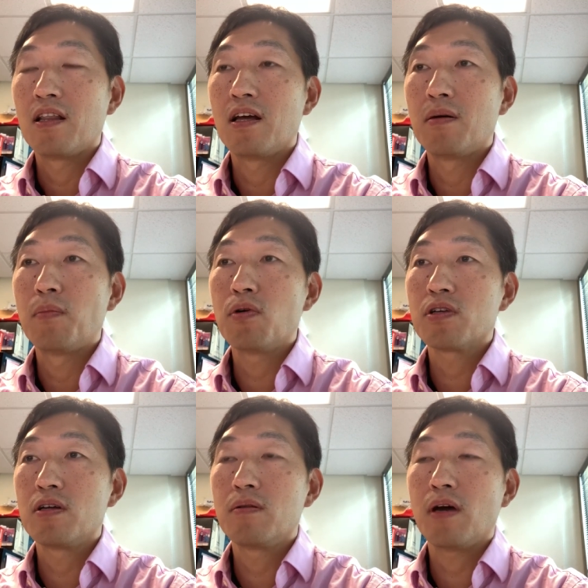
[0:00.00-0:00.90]
The
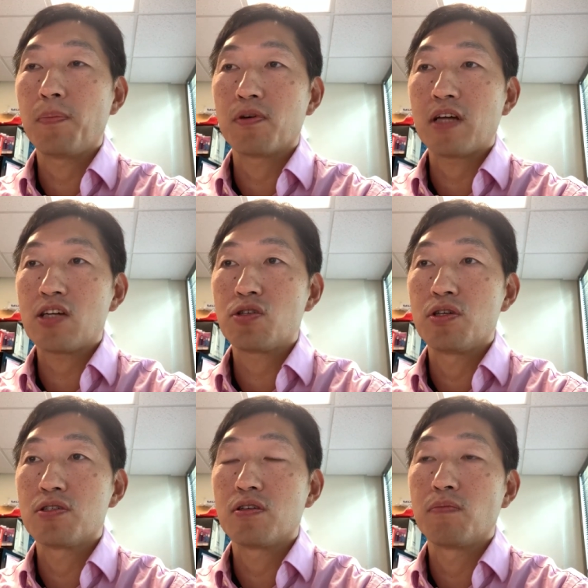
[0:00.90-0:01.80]
modern uh,
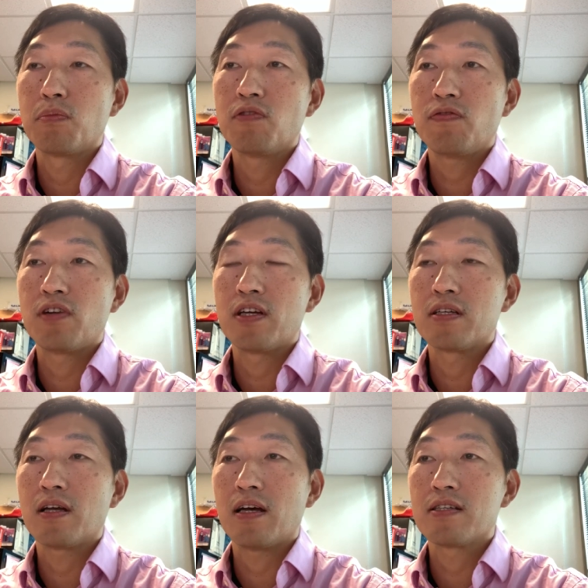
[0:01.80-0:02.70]
productions move
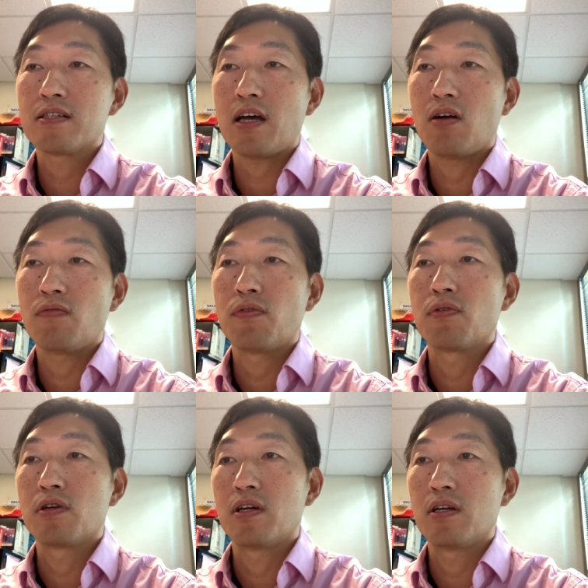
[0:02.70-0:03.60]
the uh,
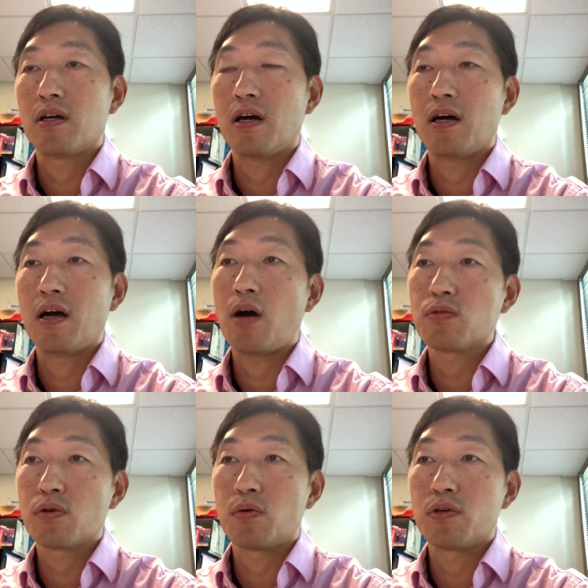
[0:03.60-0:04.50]
from the uh,
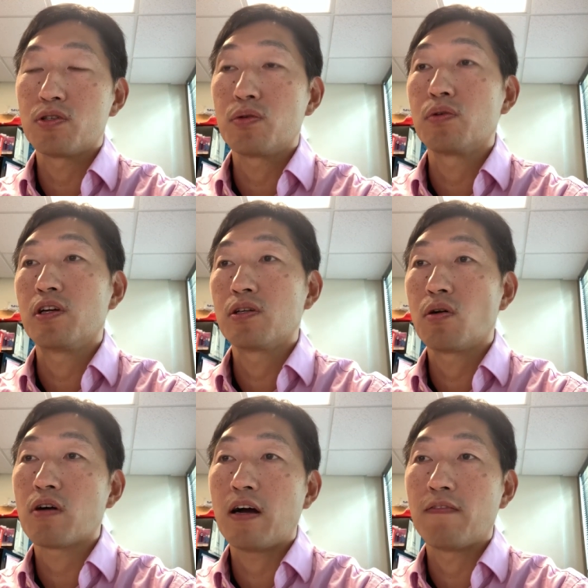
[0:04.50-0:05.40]
outdoor to
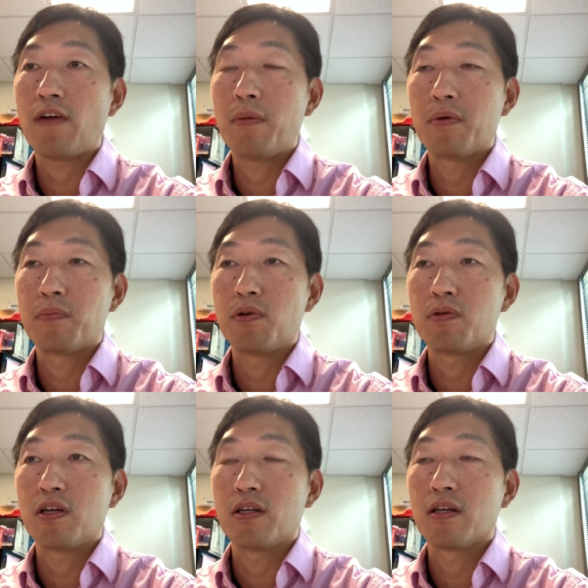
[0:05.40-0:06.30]
indoor confinement
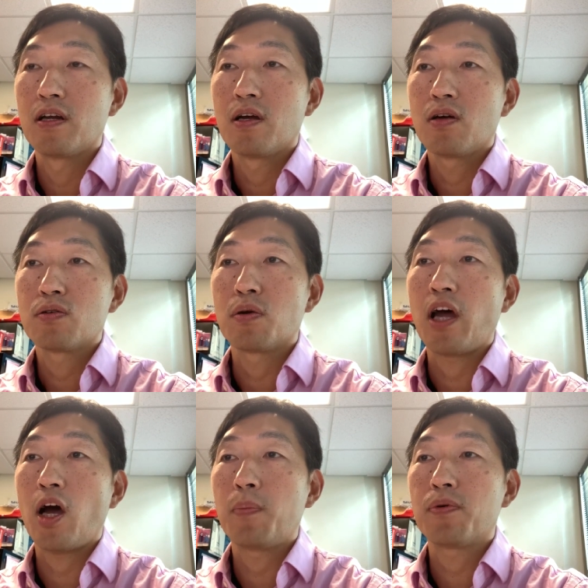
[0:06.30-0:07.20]
building to
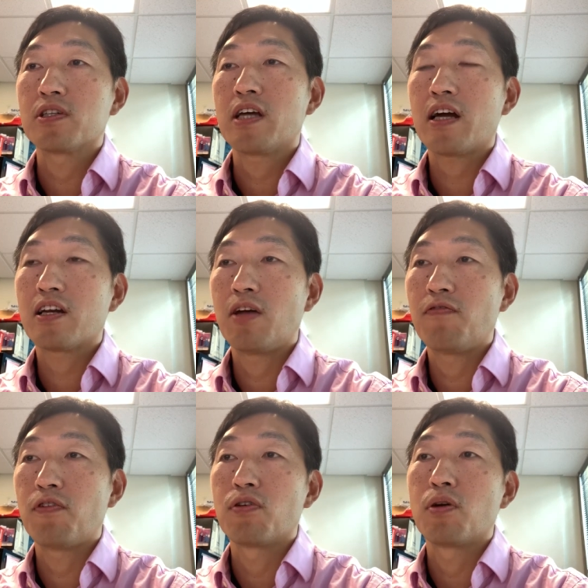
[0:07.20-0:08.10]
help protect them
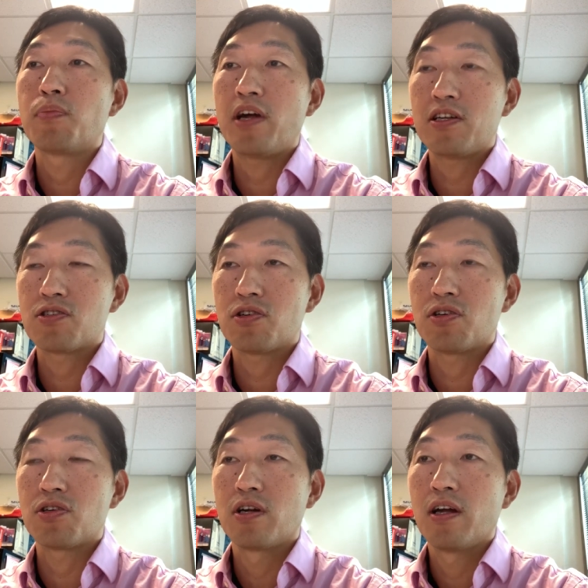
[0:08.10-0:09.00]
from the
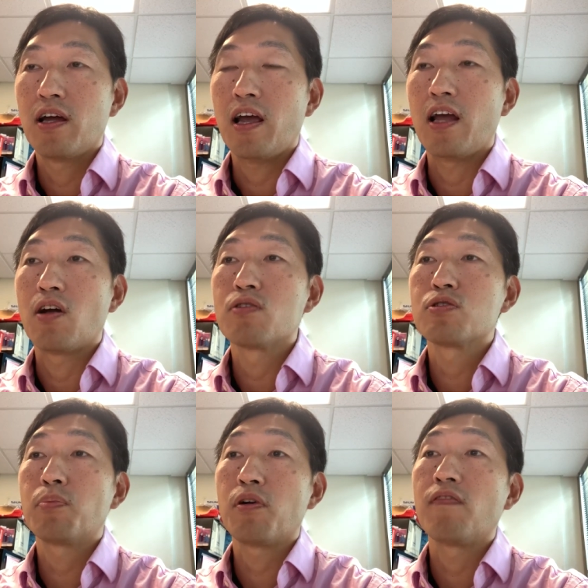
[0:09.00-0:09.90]
predator and
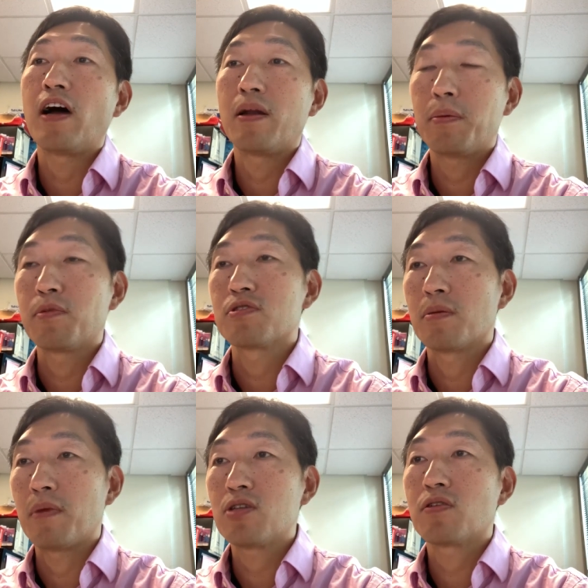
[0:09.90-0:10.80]
also provide them with a
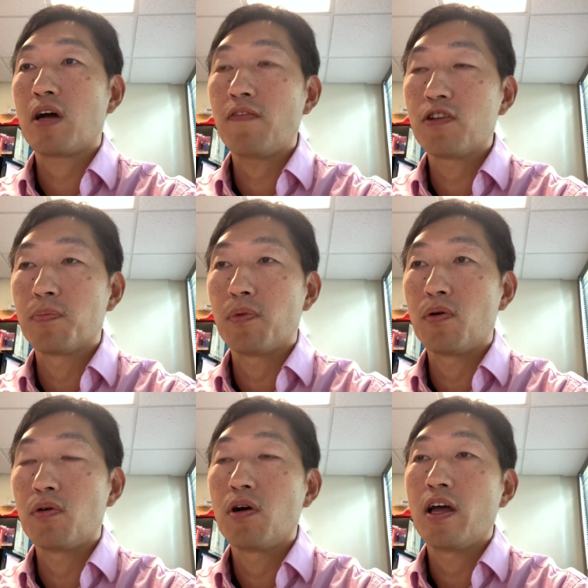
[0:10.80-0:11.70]
much
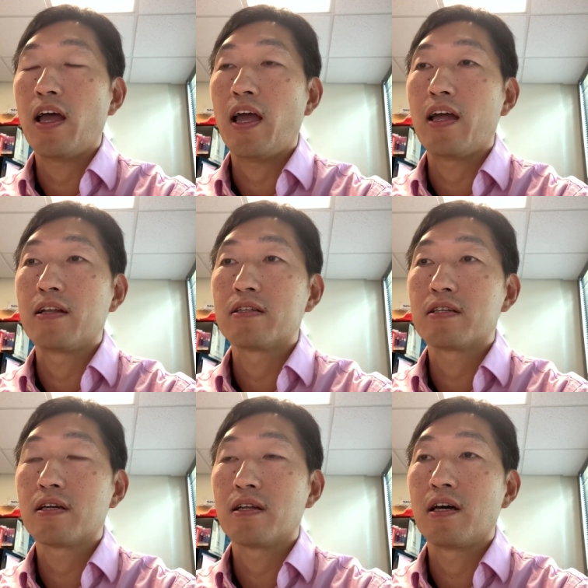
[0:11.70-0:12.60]
comfortable
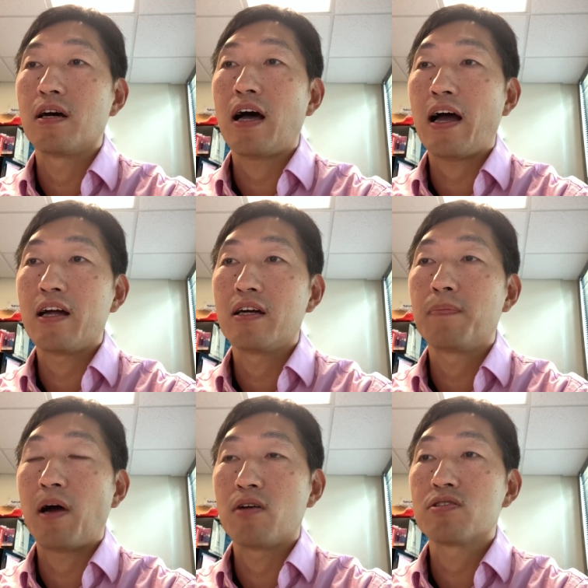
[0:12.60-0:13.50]
and the higher
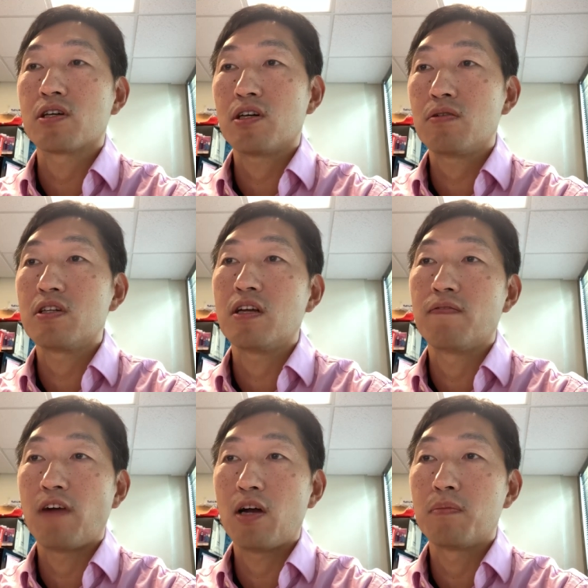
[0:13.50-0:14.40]
biosecurity
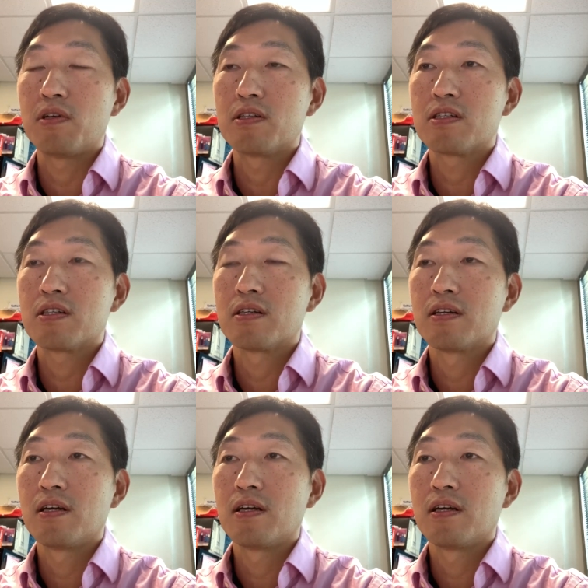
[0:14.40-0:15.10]
environment.